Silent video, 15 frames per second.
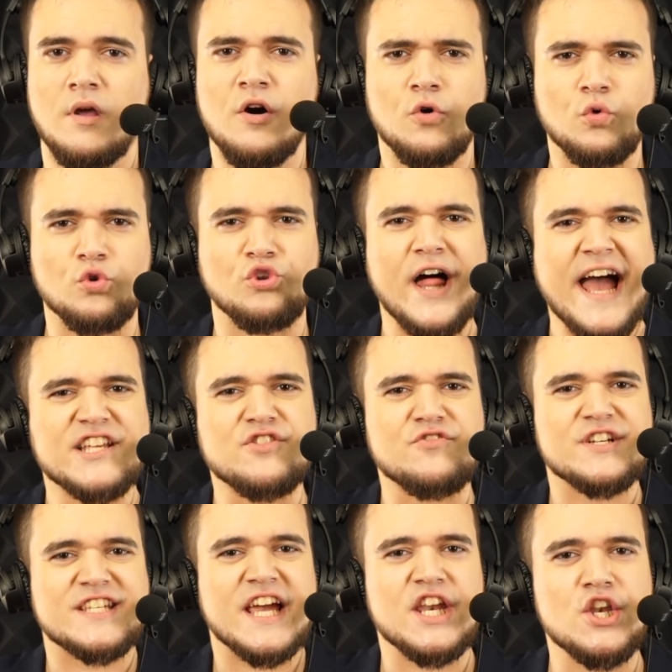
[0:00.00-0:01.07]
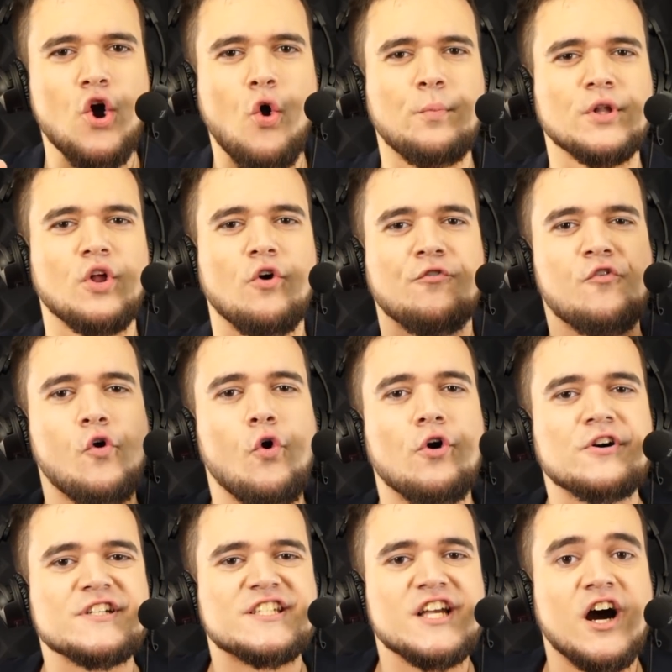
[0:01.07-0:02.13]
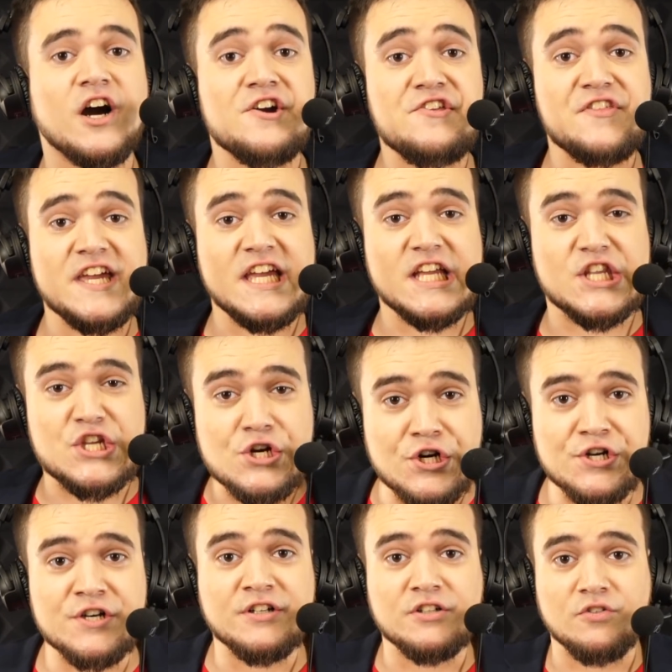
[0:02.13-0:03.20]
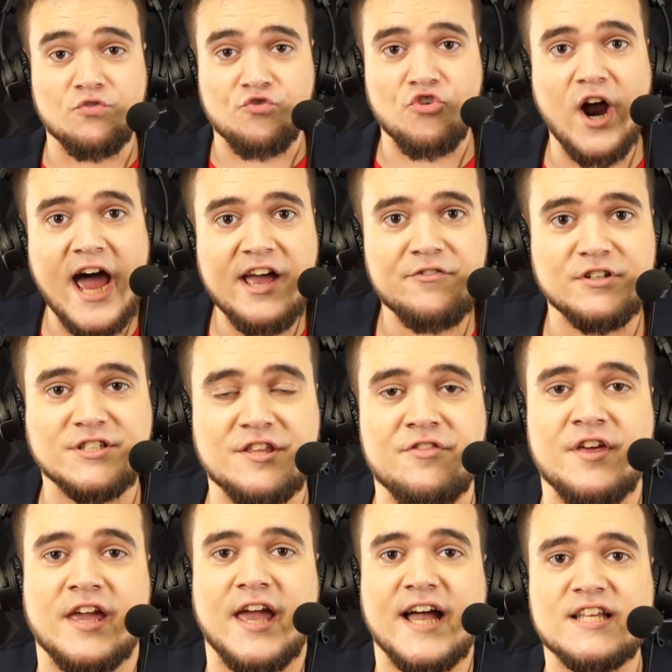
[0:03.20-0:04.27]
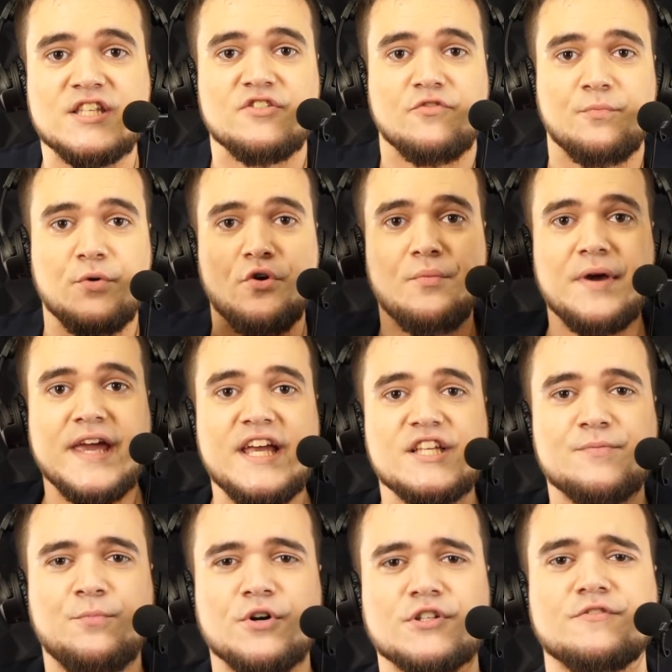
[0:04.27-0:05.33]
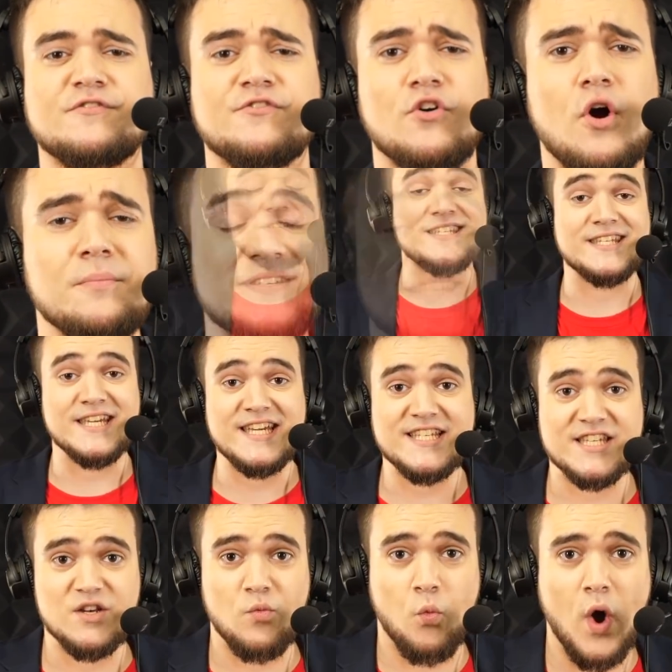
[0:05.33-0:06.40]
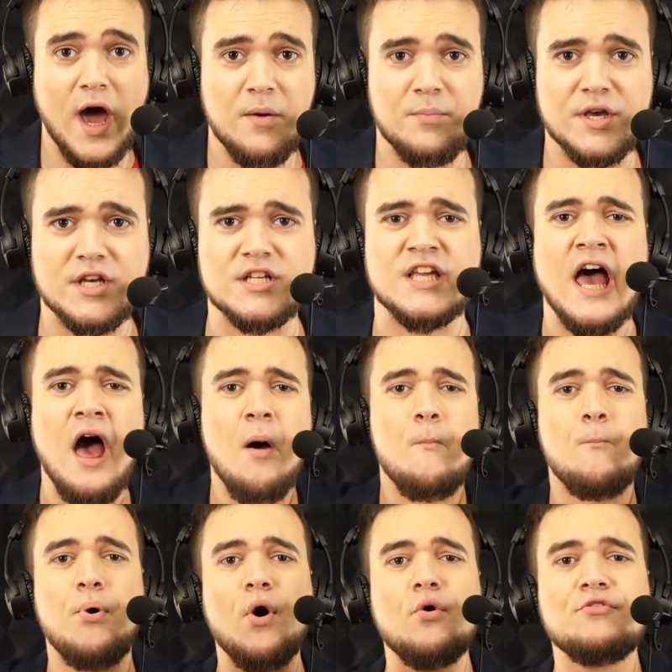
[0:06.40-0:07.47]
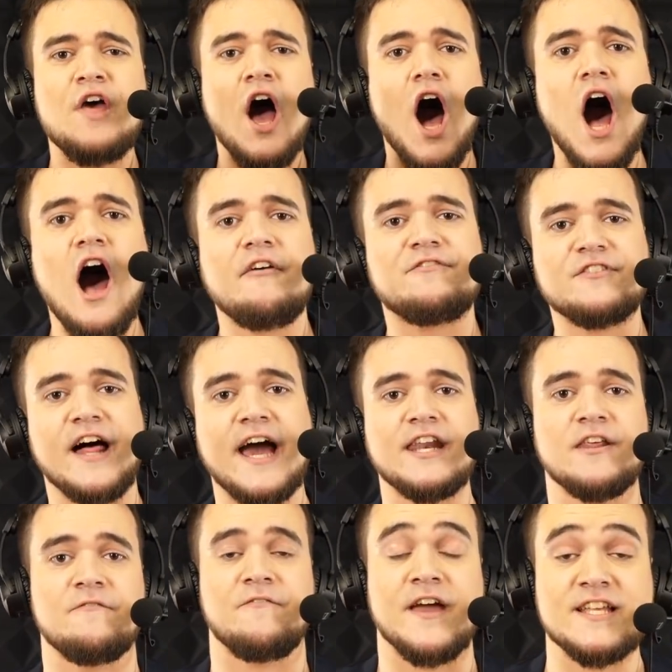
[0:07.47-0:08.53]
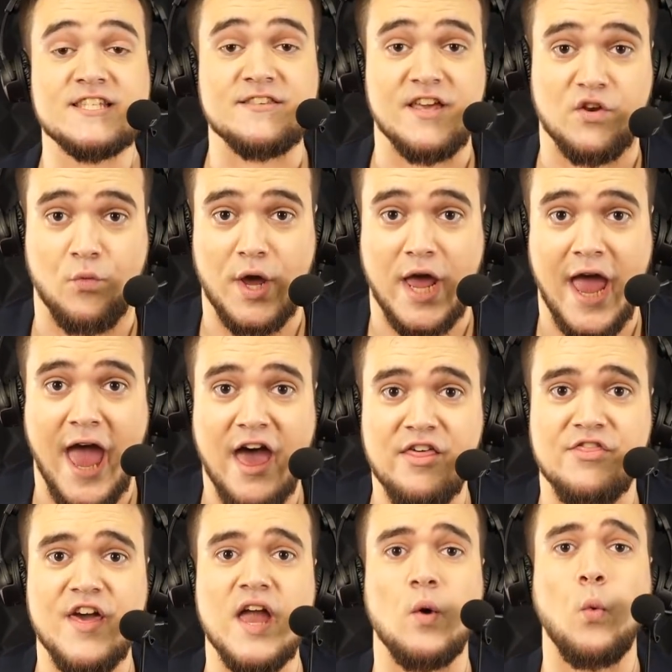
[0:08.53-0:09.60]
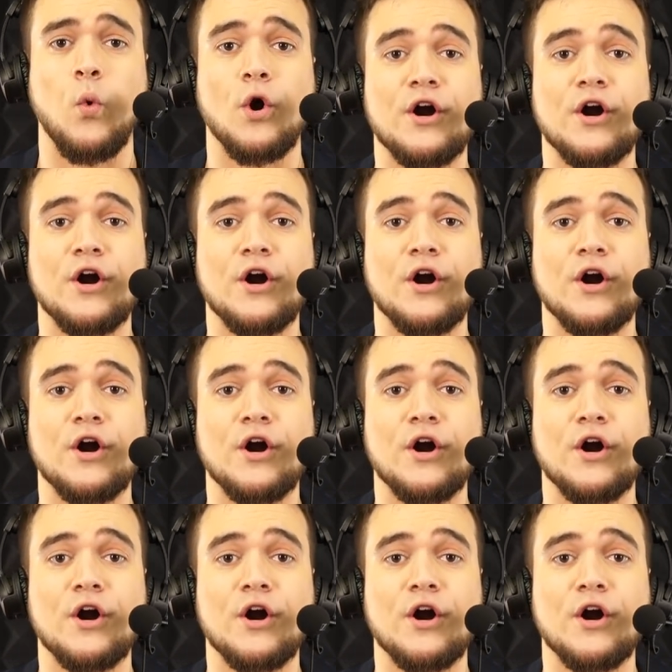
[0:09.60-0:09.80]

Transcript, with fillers: Lazarus and Noble, of course, are the eternal rivals in the Guns of Boom esports from Season 1 because both offline events that we had, they were